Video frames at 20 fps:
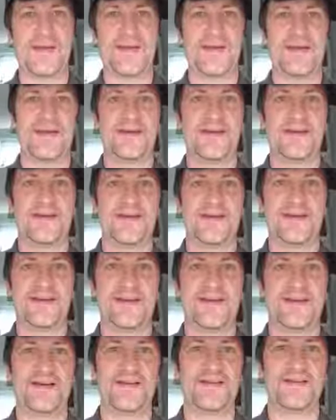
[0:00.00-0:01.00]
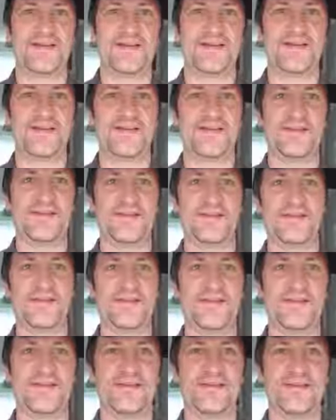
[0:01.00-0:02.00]

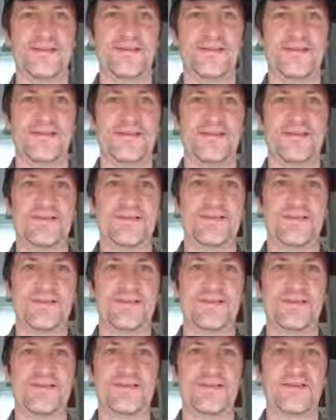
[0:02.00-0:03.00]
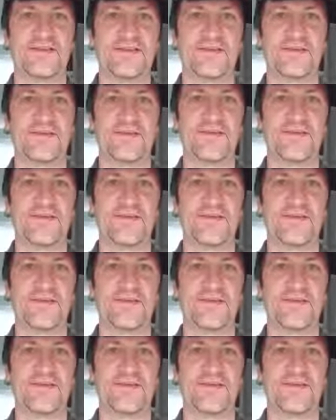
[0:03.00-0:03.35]
(no one is talking)